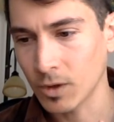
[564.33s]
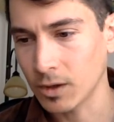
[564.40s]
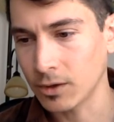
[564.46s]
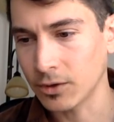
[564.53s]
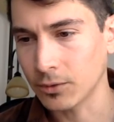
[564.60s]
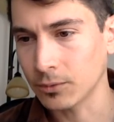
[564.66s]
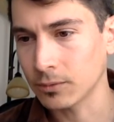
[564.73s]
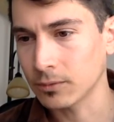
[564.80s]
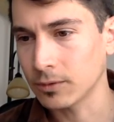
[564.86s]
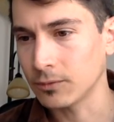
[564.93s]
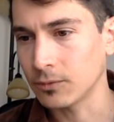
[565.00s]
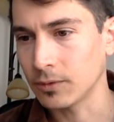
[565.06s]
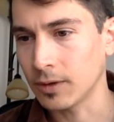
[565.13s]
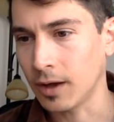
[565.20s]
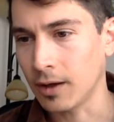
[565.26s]
you know
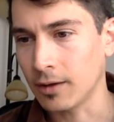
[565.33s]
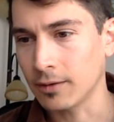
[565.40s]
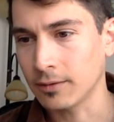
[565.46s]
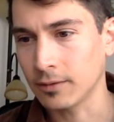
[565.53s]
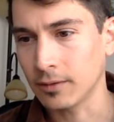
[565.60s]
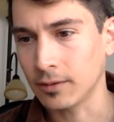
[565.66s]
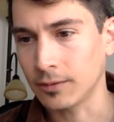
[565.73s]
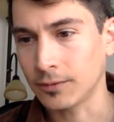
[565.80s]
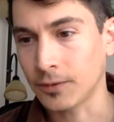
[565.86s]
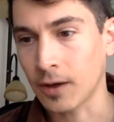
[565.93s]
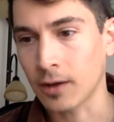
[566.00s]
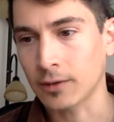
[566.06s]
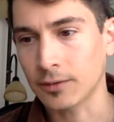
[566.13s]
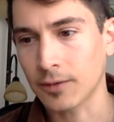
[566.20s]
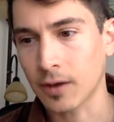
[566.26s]
uh,
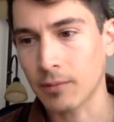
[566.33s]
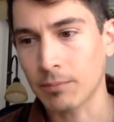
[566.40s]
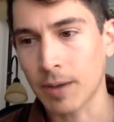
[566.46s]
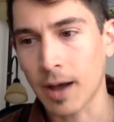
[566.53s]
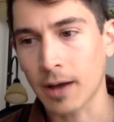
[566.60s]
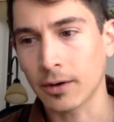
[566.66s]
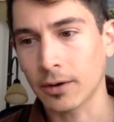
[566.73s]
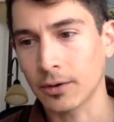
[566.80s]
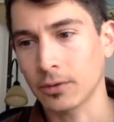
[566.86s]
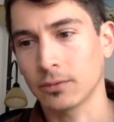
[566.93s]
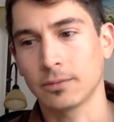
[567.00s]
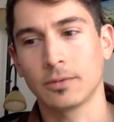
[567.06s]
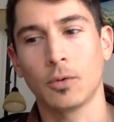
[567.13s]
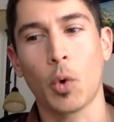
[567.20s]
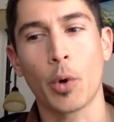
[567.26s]
Franz von Baader,
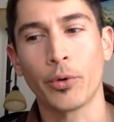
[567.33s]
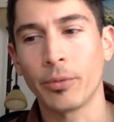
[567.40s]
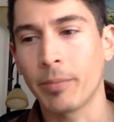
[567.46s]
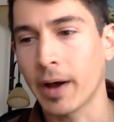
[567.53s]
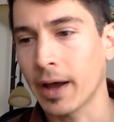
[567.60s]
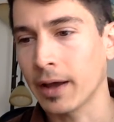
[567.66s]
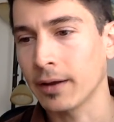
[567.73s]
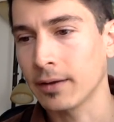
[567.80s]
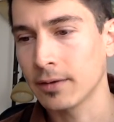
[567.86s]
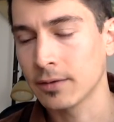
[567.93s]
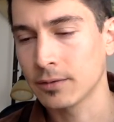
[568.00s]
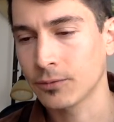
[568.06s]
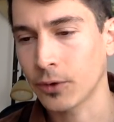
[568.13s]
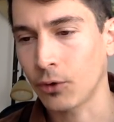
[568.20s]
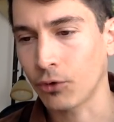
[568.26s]
quoted by
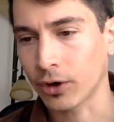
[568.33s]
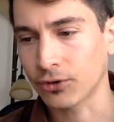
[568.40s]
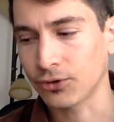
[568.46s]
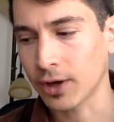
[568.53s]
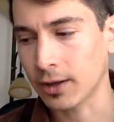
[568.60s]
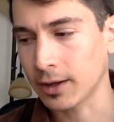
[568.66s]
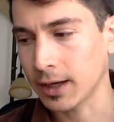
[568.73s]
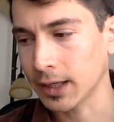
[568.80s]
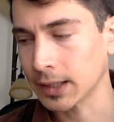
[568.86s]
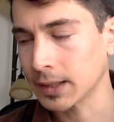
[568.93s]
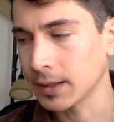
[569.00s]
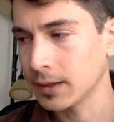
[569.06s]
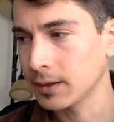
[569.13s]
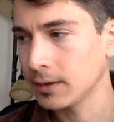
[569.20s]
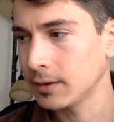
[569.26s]
Friedrich Schelling,
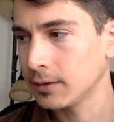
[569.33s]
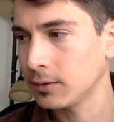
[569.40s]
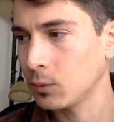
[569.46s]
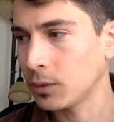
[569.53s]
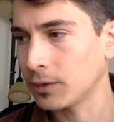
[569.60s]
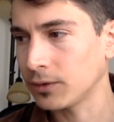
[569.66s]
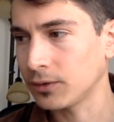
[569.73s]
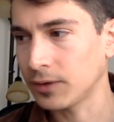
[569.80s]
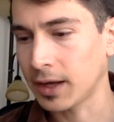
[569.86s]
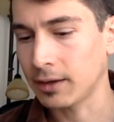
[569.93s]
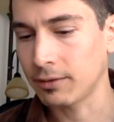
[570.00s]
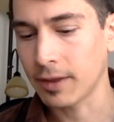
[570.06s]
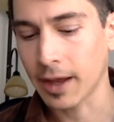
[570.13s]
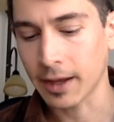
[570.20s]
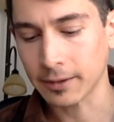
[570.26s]
once
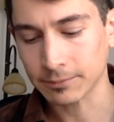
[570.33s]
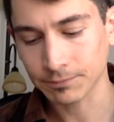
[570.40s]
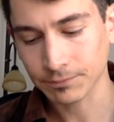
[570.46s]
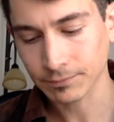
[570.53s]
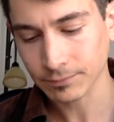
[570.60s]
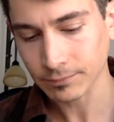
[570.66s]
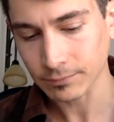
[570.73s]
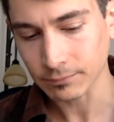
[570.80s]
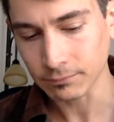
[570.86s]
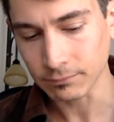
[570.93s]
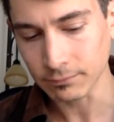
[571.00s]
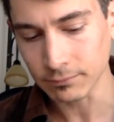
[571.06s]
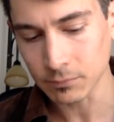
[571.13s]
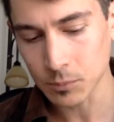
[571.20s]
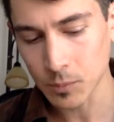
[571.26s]
said that
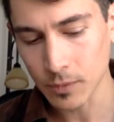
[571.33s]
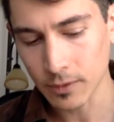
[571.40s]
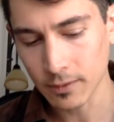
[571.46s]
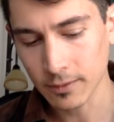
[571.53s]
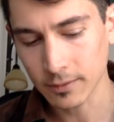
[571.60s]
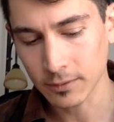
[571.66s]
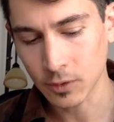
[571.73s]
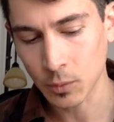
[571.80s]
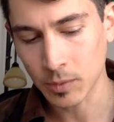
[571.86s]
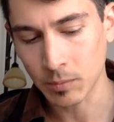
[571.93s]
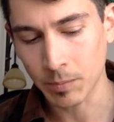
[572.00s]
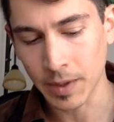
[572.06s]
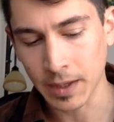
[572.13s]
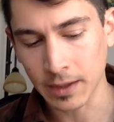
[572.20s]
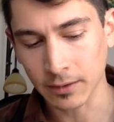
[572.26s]

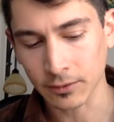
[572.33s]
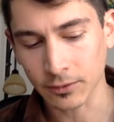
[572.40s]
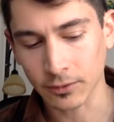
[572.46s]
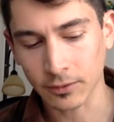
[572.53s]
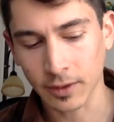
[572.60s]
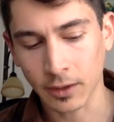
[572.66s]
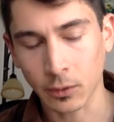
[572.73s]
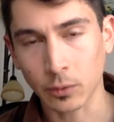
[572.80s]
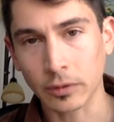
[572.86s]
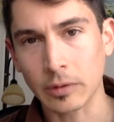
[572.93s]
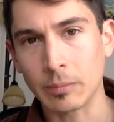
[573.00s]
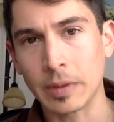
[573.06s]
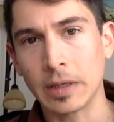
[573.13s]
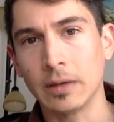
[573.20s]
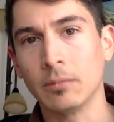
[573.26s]
human beings can only
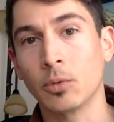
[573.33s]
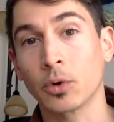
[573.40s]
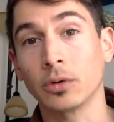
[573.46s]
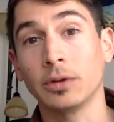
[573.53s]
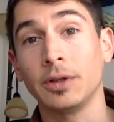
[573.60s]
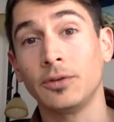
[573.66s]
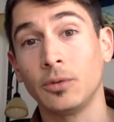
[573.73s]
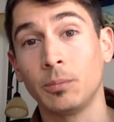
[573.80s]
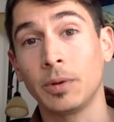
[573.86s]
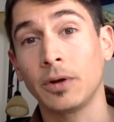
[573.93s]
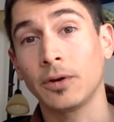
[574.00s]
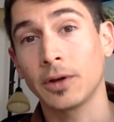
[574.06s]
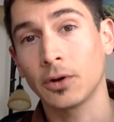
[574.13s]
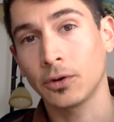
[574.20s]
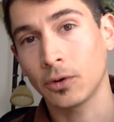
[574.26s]
be morally
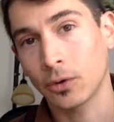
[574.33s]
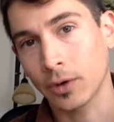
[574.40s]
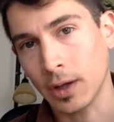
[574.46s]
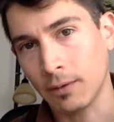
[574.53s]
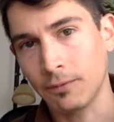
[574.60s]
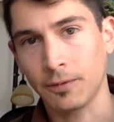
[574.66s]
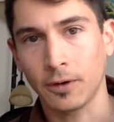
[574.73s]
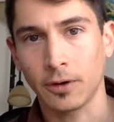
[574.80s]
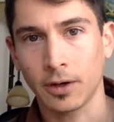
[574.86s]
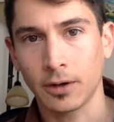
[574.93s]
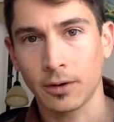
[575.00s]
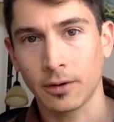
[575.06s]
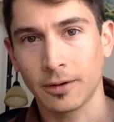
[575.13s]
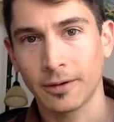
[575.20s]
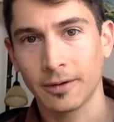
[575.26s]
superior or
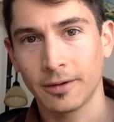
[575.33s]
inferior